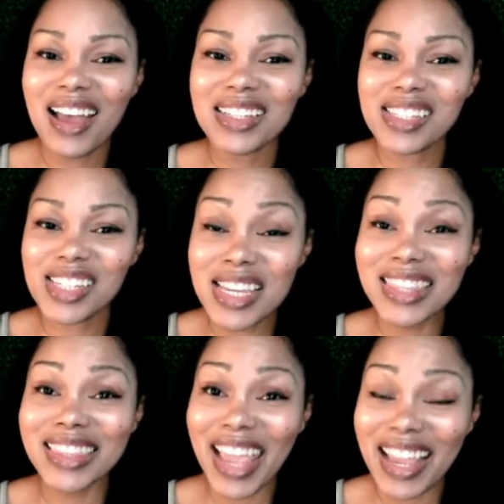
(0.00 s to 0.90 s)
she
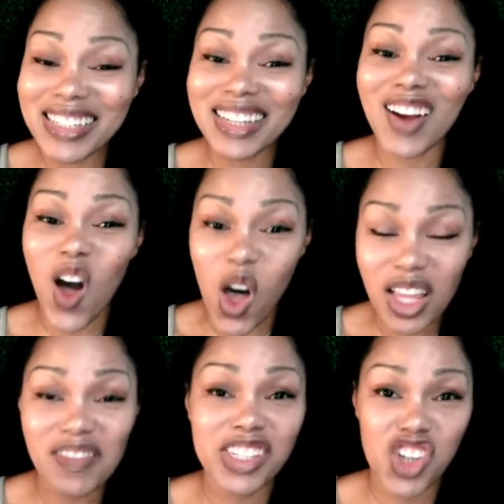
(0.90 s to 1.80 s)
landed
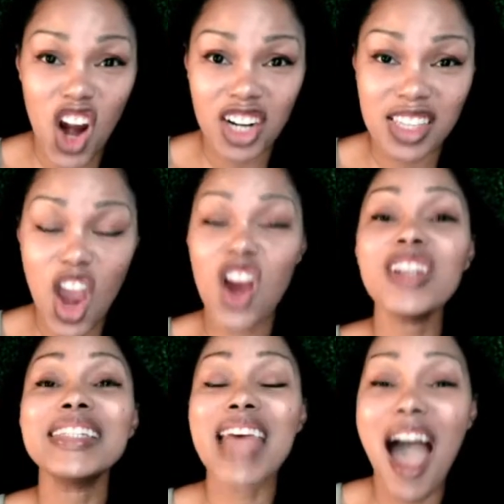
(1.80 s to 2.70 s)
all of the sharks.
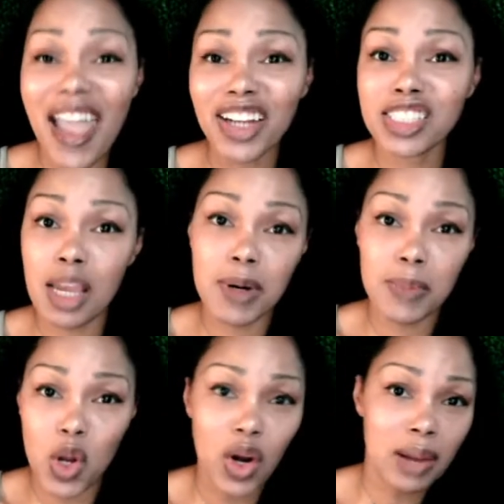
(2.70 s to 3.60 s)
Her entire summer
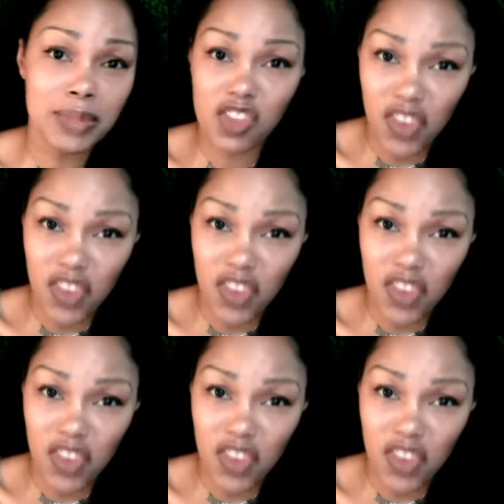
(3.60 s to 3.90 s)
program was